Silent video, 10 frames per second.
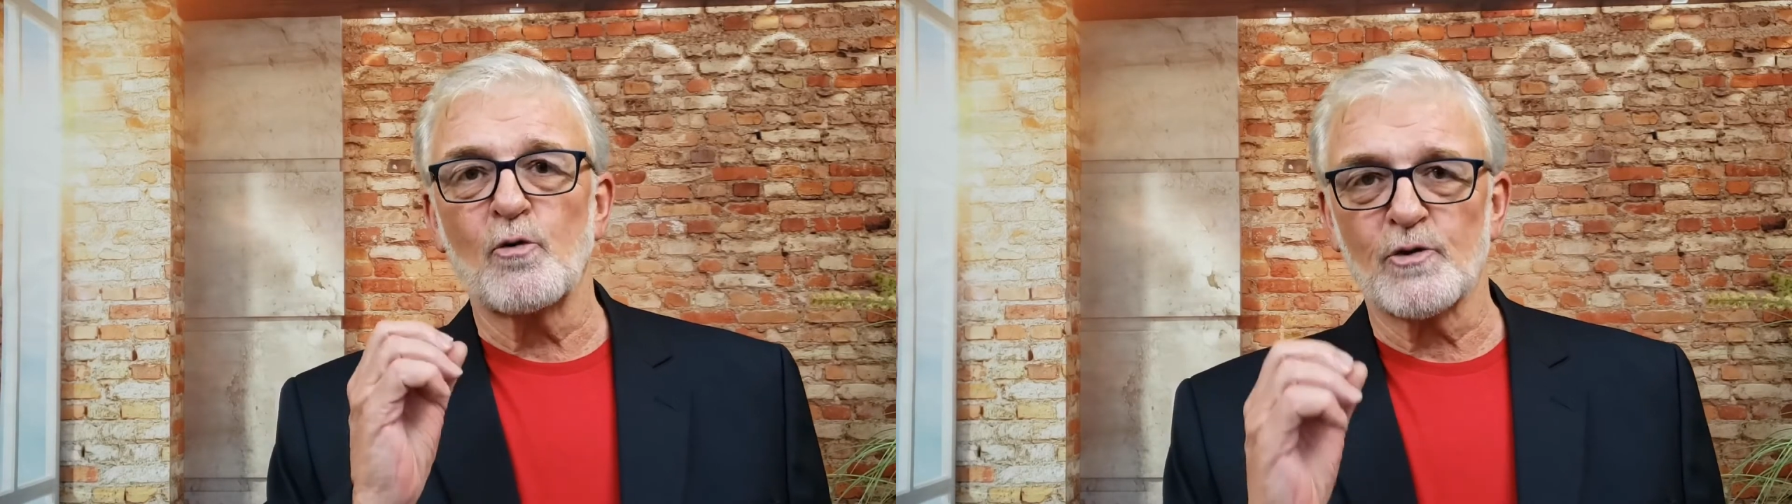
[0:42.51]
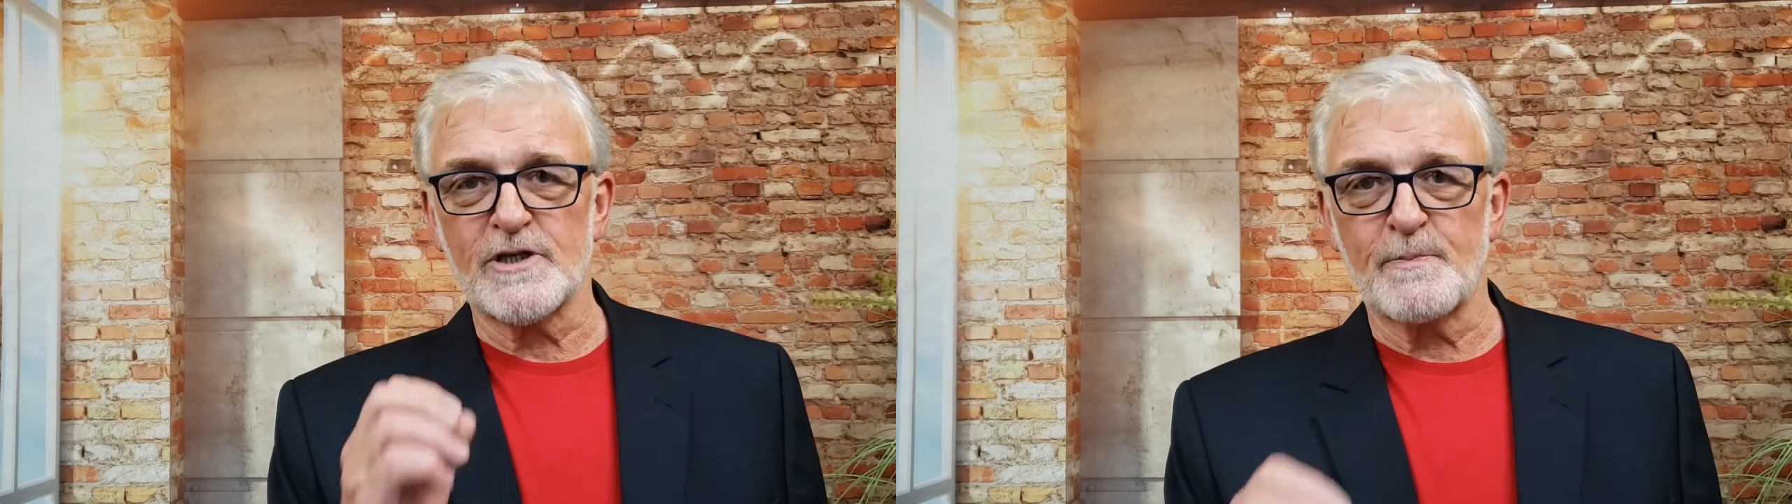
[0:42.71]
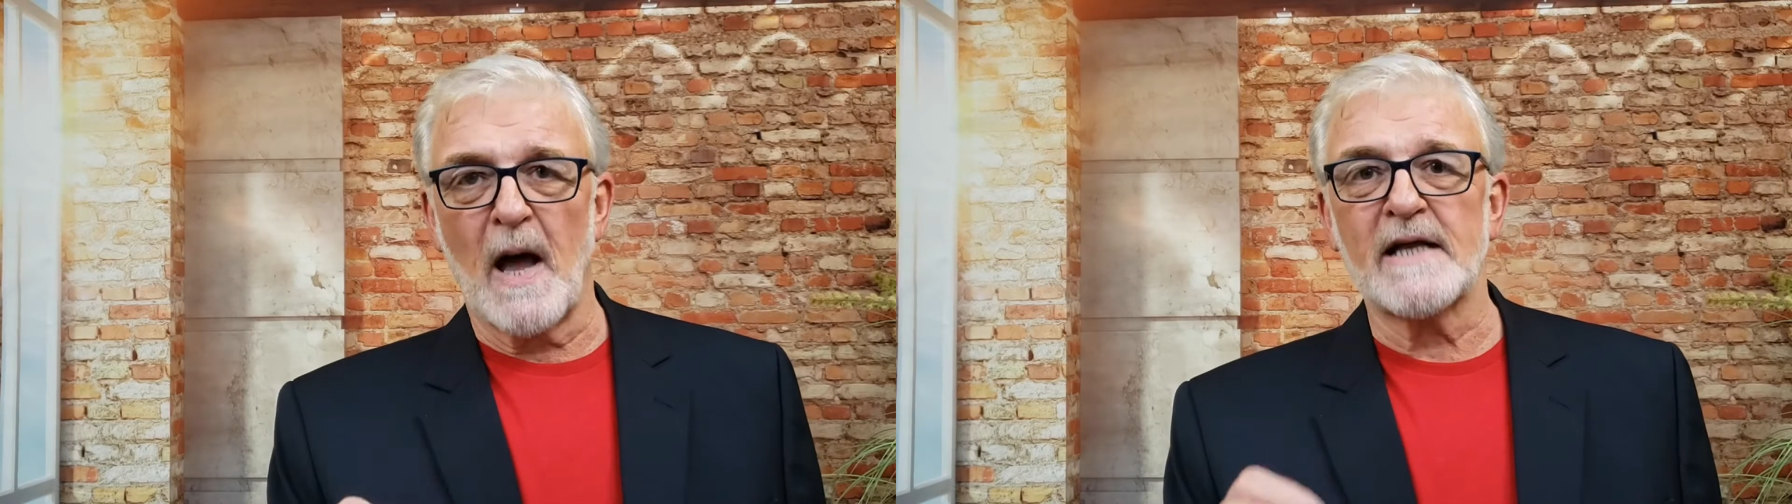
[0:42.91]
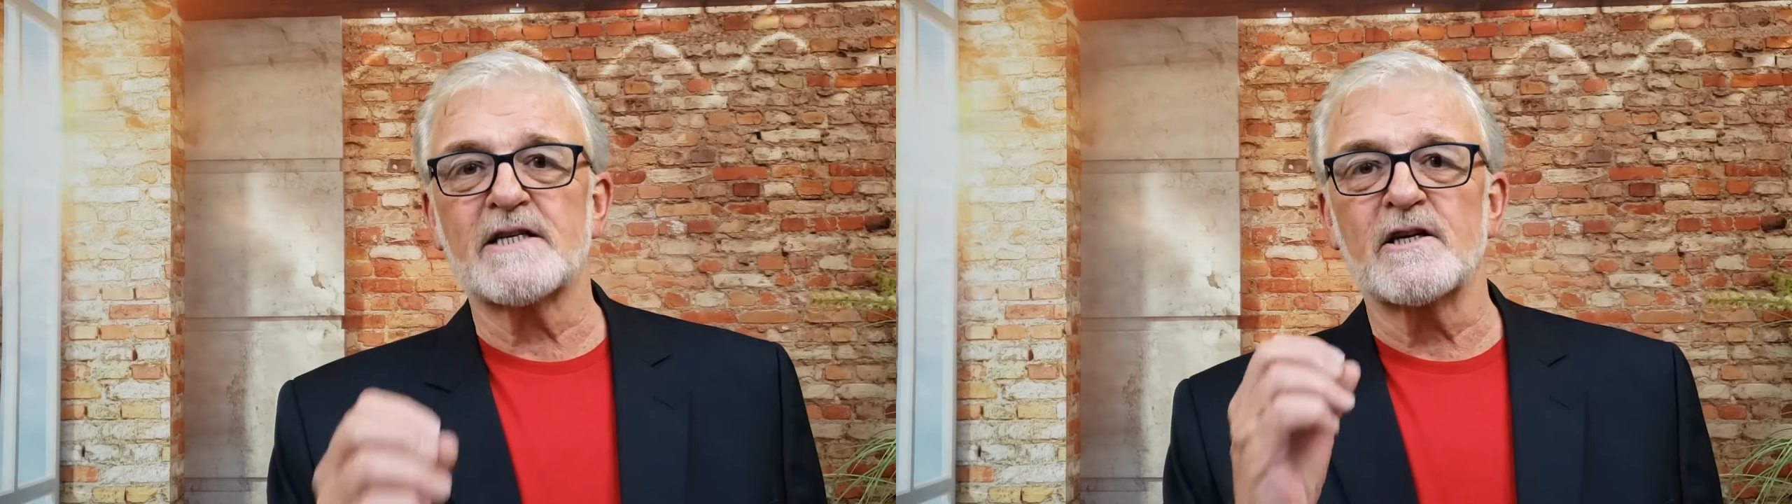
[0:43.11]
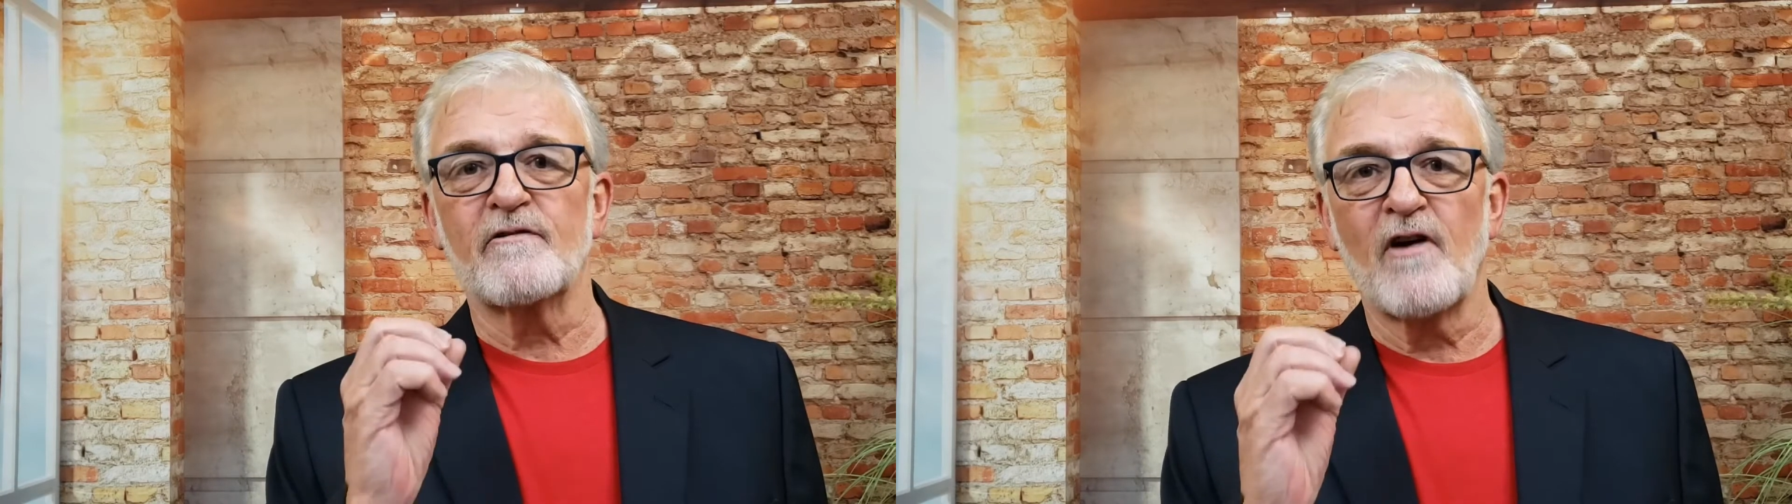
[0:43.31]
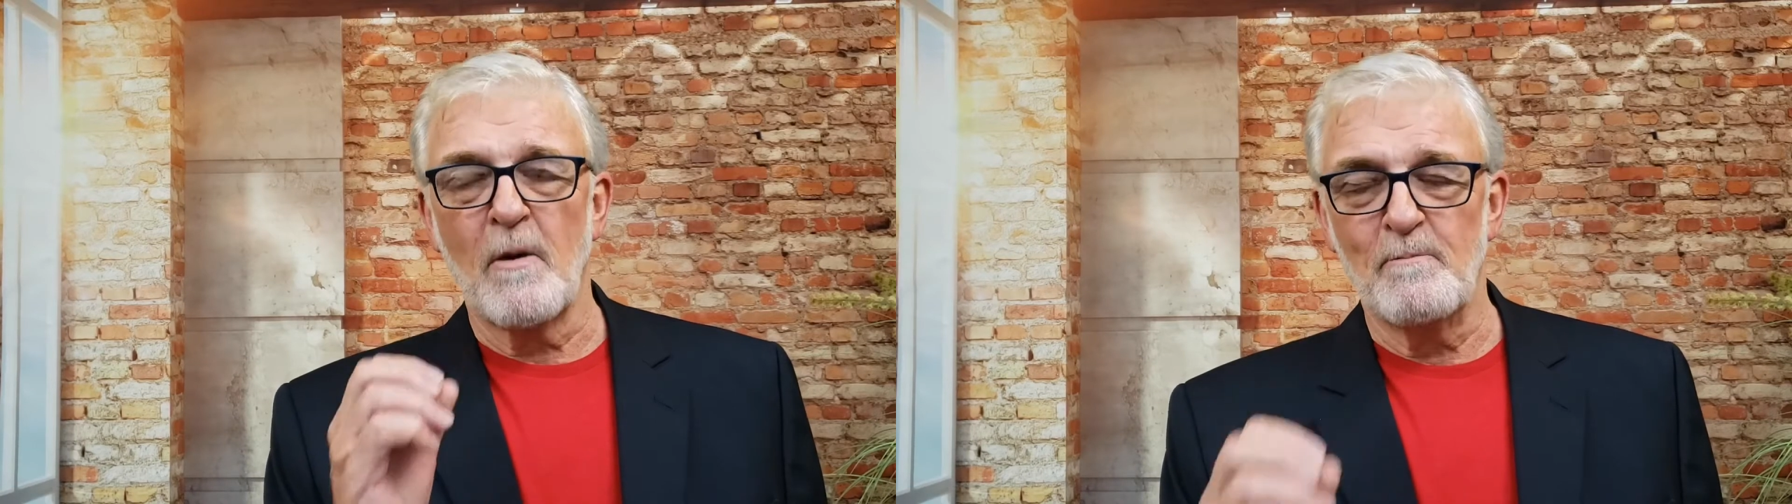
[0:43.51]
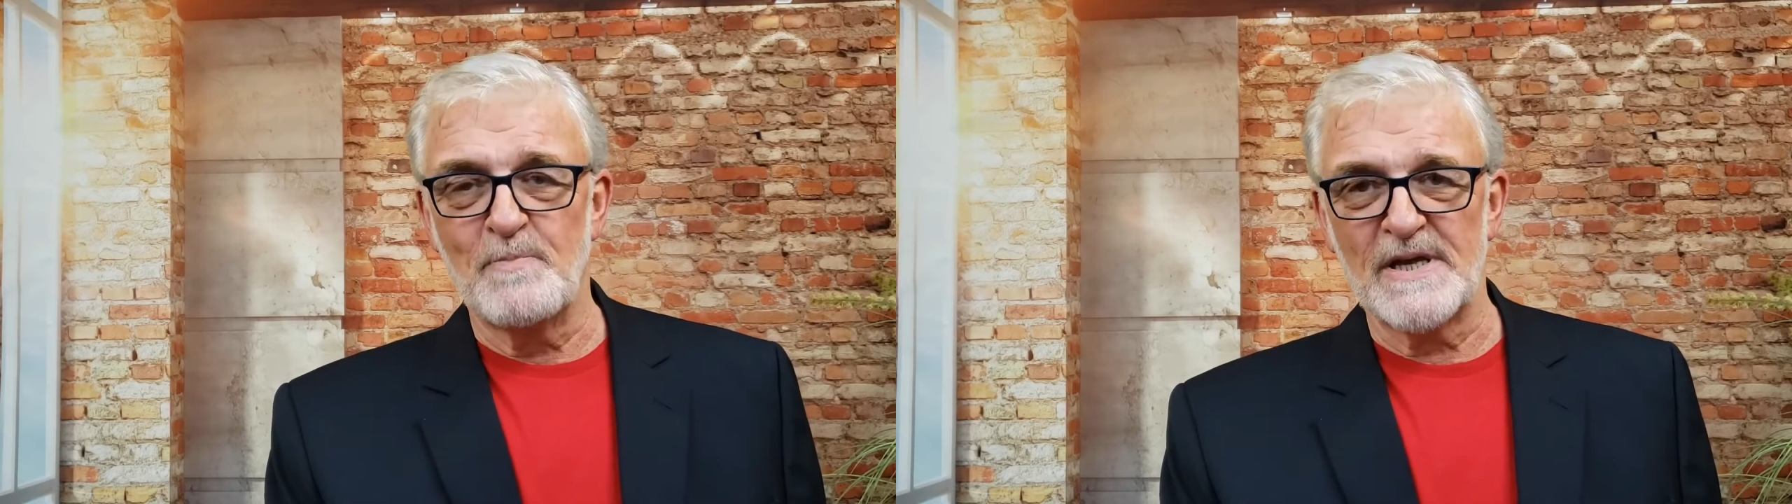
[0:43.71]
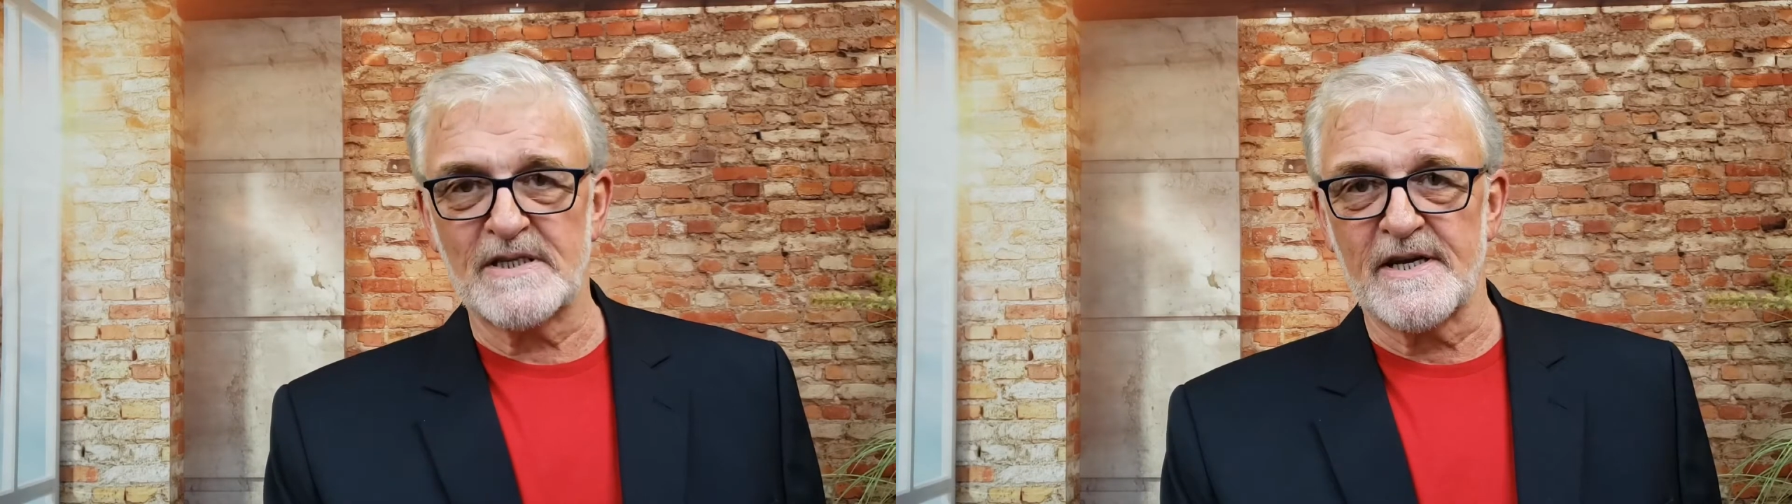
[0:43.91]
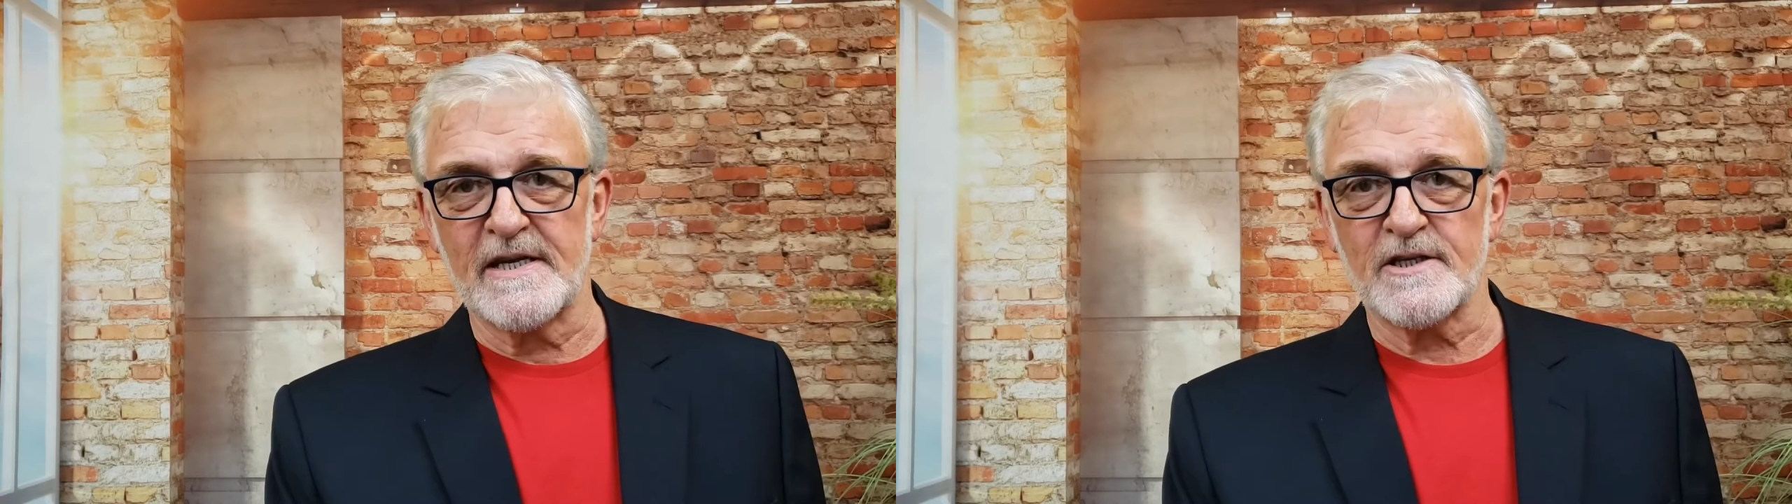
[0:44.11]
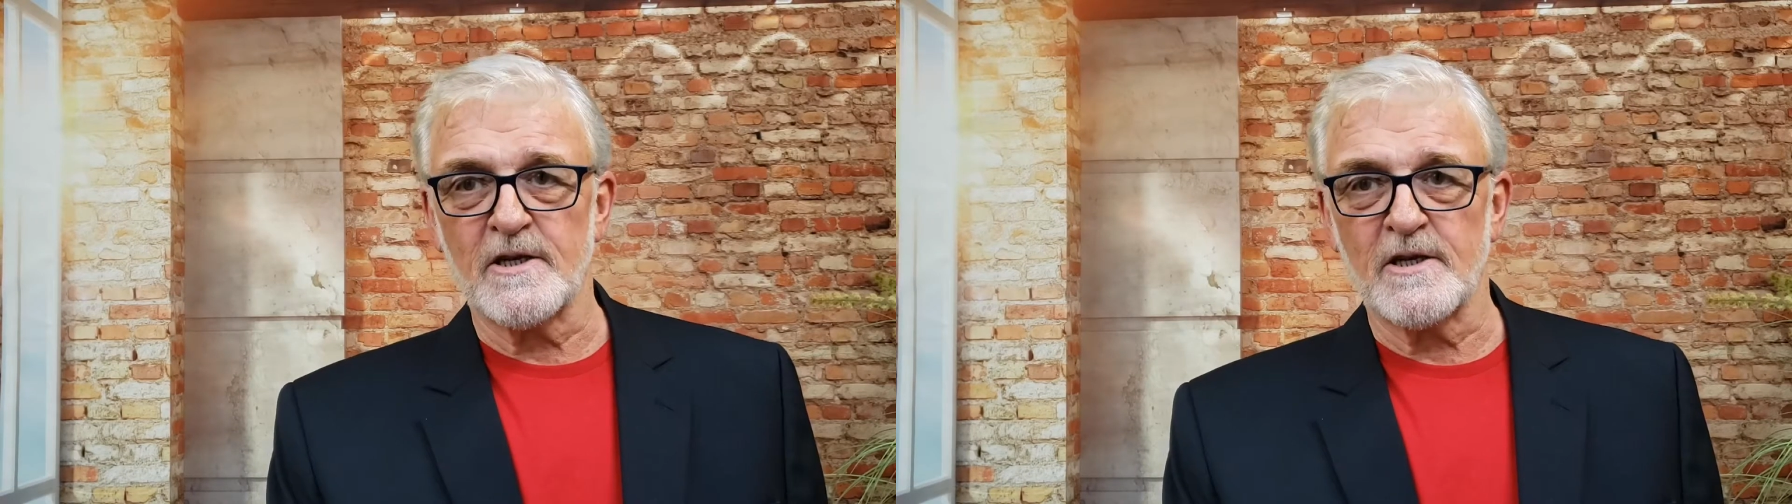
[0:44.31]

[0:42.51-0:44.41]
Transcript: responsive business.